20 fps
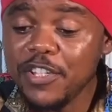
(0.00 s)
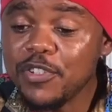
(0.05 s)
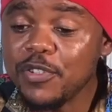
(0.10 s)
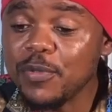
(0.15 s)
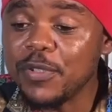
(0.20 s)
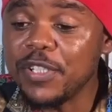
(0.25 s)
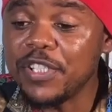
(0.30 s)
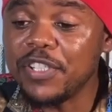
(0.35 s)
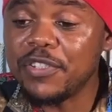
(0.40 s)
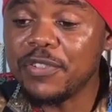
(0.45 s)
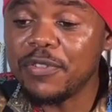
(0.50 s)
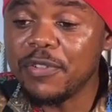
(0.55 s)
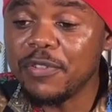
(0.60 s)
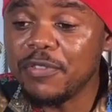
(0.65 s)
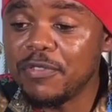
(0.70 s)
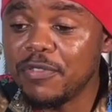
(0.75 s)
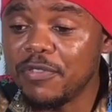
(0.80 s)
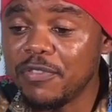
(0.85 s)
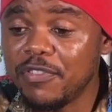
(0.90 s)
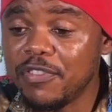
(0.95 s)
to
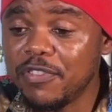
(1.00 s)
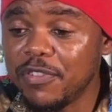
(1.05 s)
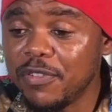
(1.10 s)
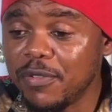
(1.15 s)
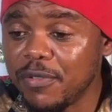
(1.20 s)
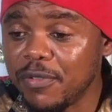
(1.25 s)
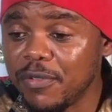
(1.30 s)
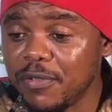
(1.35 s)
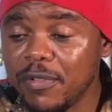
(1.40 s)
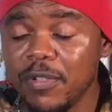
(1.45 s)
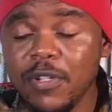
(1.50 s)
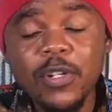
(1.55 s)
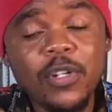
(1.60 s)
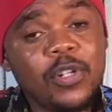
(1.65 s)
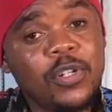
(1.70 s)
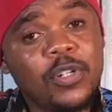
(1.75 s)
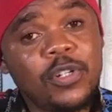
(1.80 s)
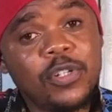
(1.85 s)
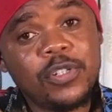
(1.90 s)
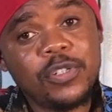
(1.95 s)
introduce you
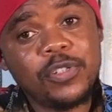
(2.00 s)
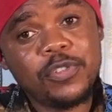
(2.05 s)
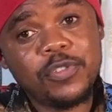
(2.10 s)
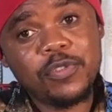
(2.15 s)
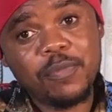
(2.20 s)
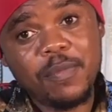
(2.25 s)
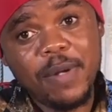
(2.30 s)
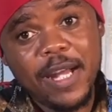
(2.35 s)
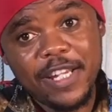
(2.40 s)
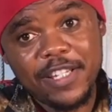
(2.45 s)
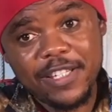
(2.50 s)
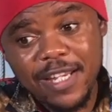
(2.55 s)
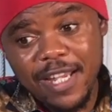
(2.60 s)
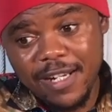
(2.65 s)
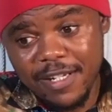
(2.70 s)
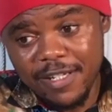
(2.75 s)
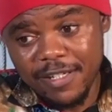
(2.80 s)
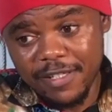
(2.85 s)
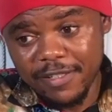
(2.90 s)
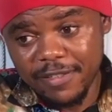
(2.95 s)
to my
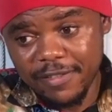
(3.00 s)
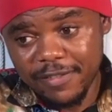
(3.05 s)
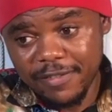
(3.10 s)
channel,